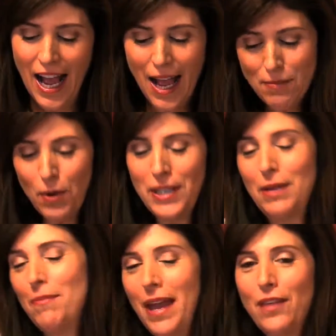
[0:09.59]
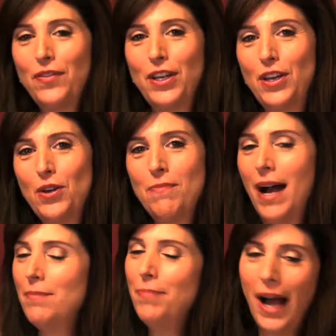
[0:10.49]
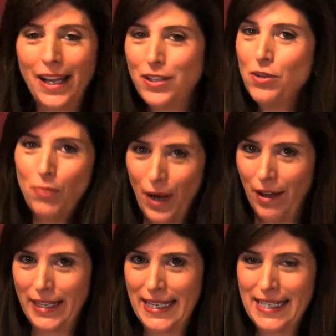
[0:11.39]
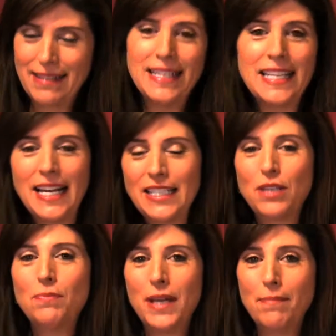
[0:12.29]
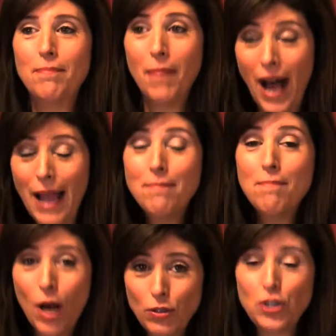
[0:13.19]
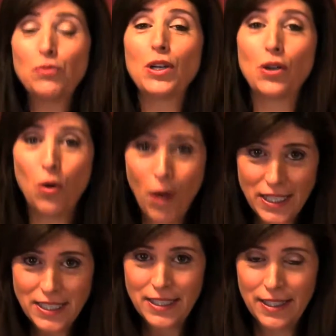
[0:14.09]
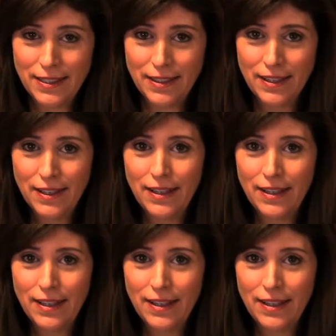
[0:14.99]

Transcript: I'm going to make for you my Bayou brownies, and this has to be my most requested